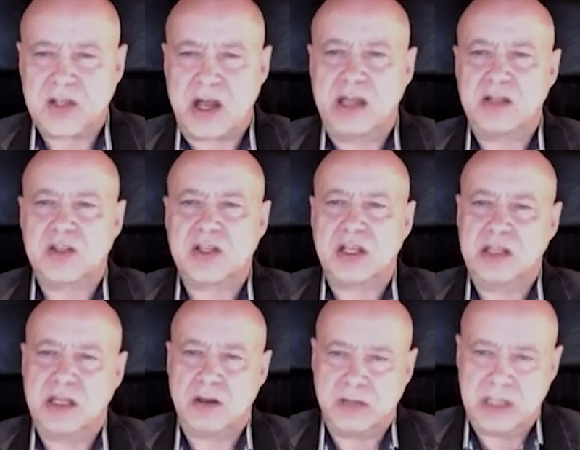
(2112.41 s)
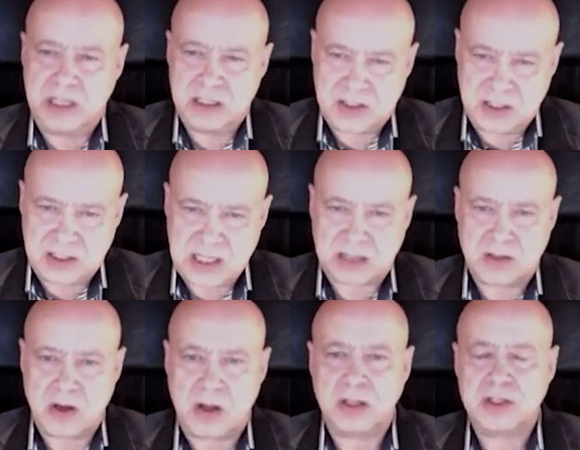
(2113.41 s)
science and then into
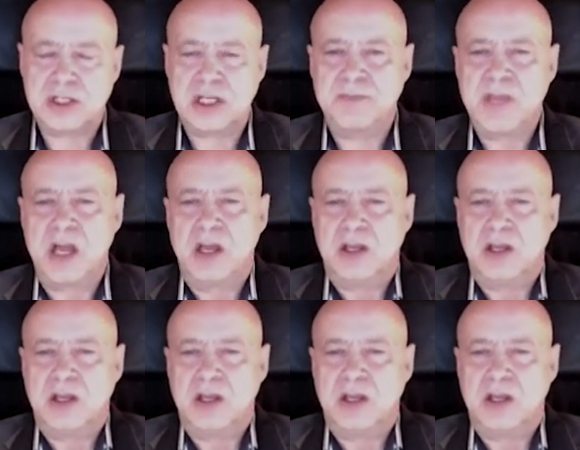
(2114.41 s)
technology,